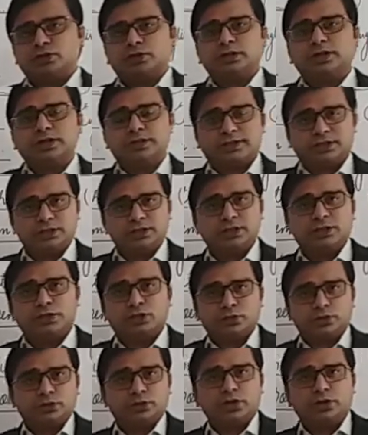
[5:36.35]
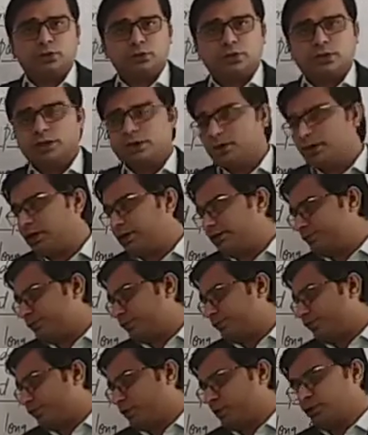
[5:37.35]
listened to the word
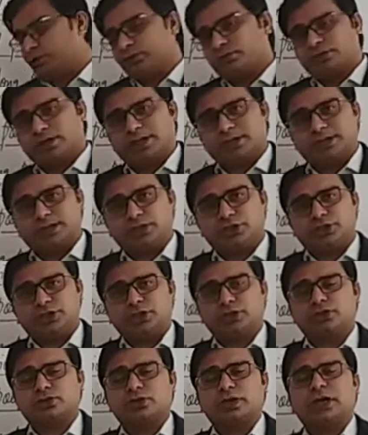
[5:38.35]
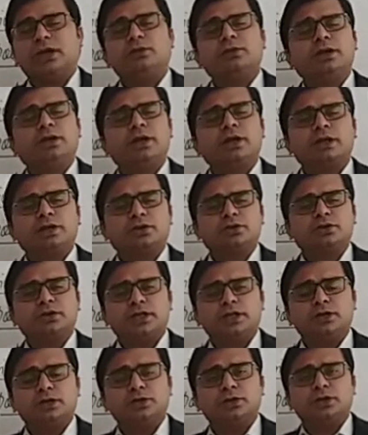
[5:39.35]
of transition. So I will let you
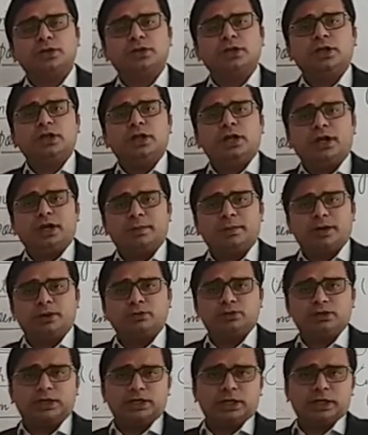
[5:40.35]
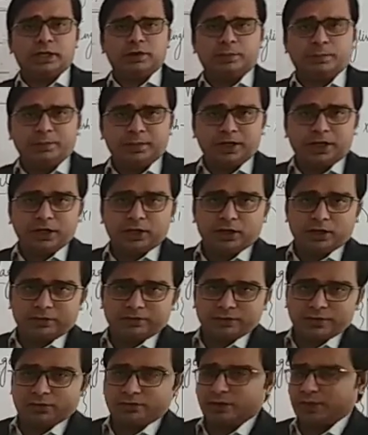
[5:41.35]
tell you about the meaning
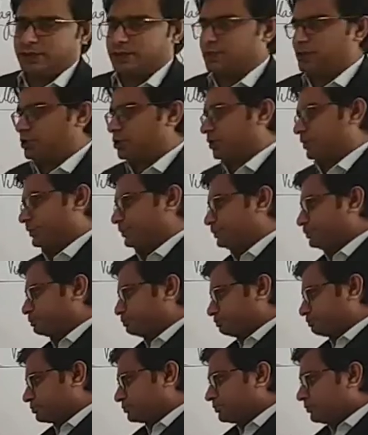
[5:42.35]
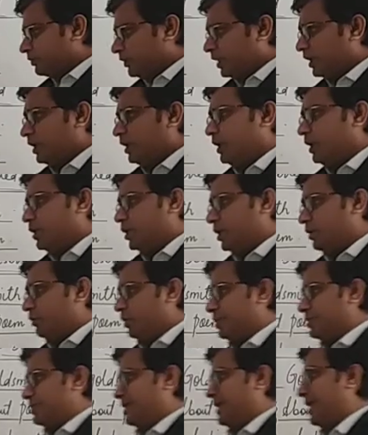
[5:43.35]
of the transition. He
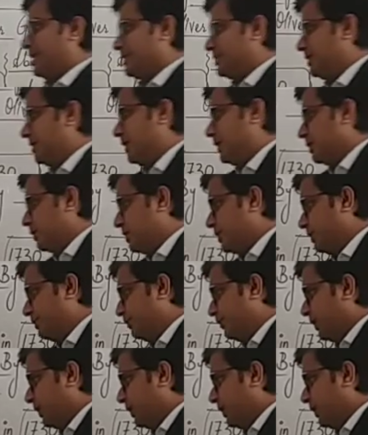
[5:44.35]
was essayist.